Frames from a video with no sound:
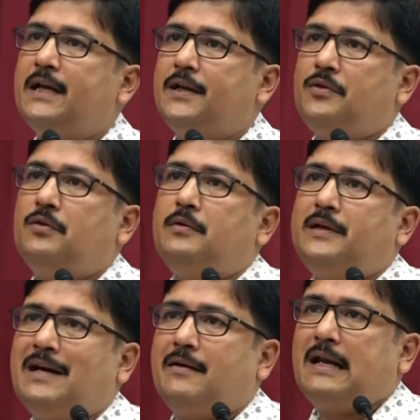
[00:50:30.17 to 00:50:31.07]
you know,
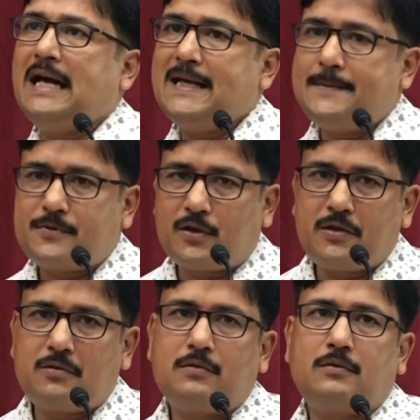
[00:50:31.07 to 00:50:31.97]
in our lives, or,
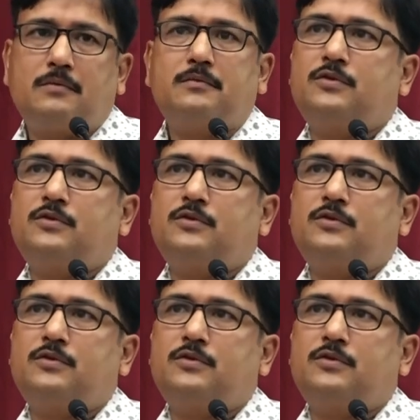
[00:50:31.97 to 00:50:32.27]
you know,